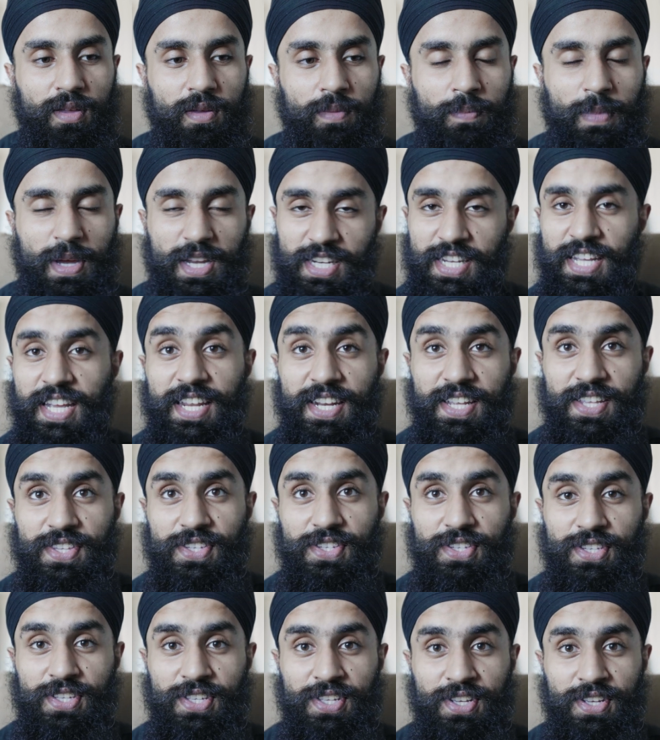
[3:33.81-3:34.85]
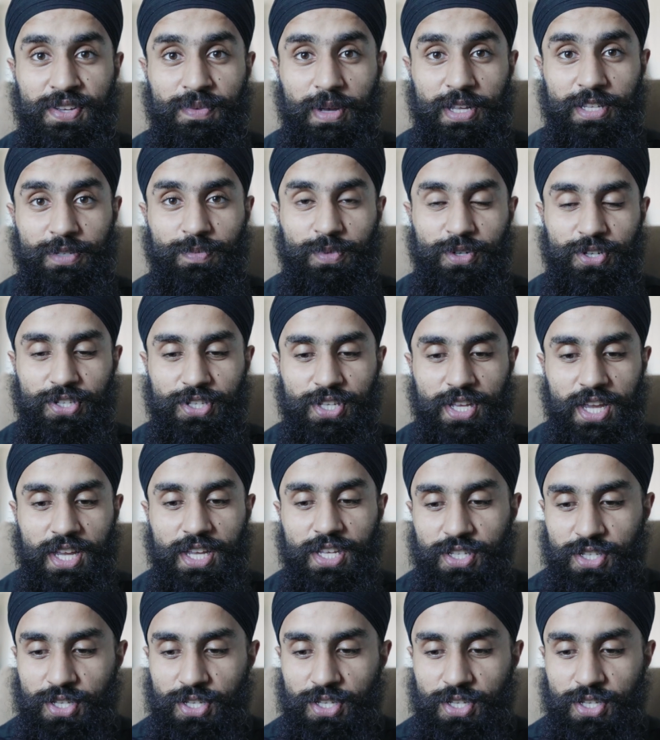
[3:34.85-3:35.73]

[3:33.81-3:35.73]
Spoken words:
maintenance as per se.